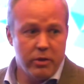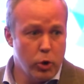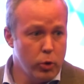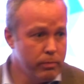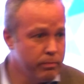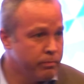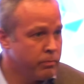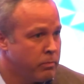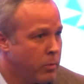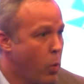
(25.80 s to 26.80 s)
new,
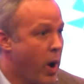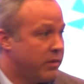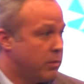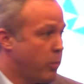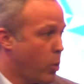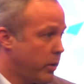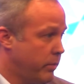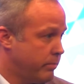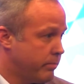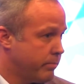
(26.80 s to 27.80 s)
why it's
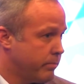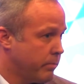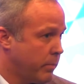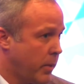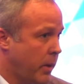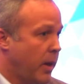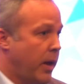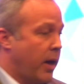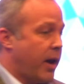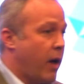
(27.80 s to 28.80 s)
important,
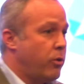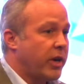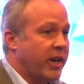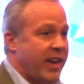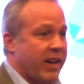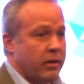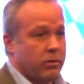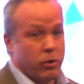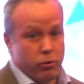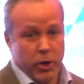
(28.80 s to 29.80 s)
and how you can connect it
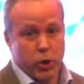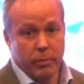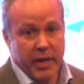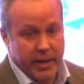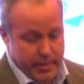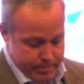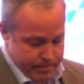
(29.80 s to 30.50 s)
to traditional media.